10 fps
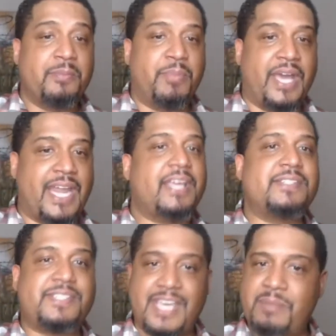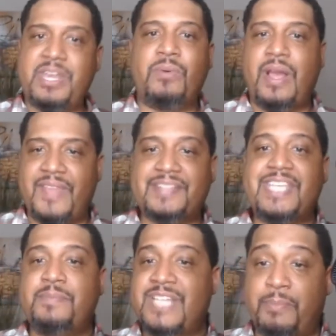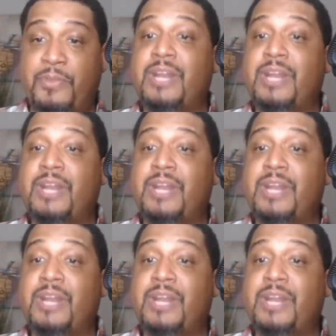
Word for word: but it's going to be around that same time.